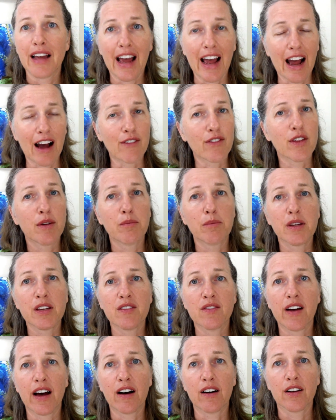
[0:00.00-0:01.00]
have them be
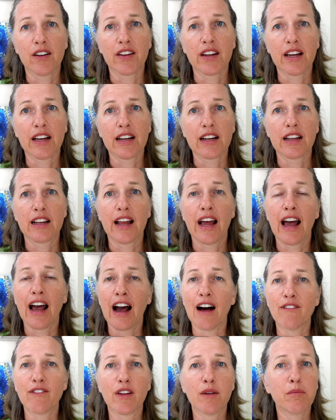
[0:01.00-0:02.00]
validated,
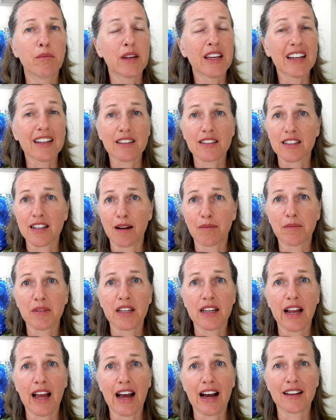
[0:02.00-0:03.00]
have them be
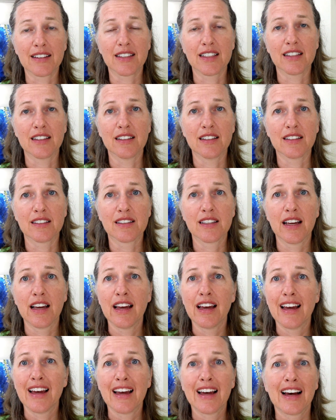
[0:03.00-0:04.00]
accepted as is,
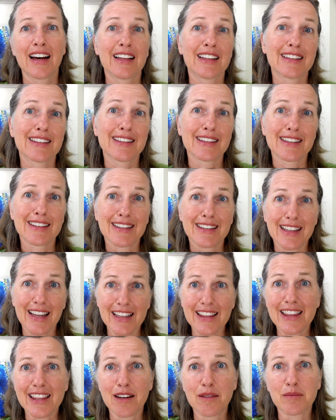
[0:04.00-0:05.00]

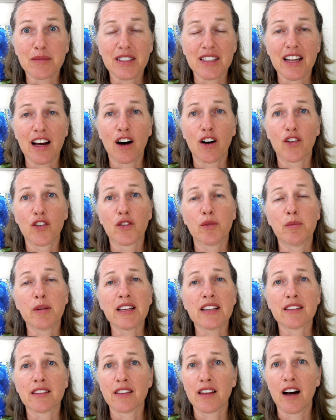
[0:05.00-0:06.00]
let themselves
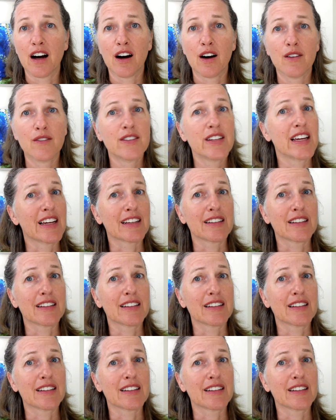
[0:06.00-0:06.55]
be loved